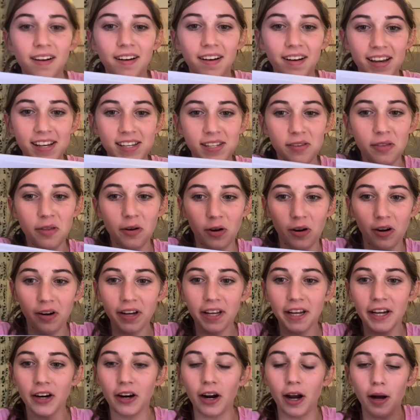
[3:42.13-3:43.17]
Okay, so they're on
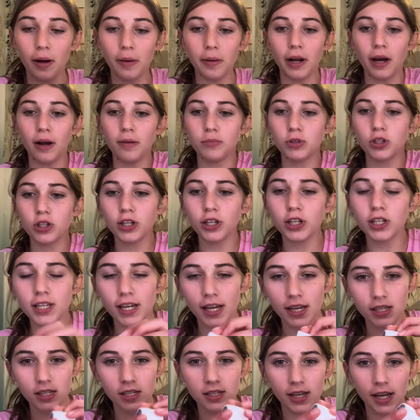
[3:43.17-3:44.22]
here and I'm just gonna
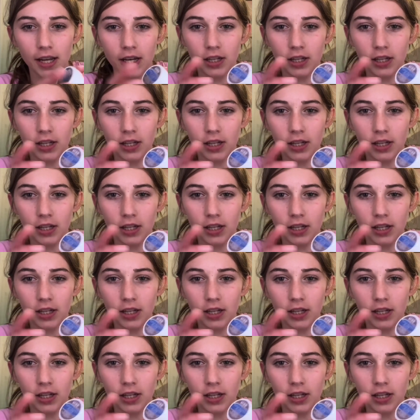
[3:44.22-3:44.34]
test this like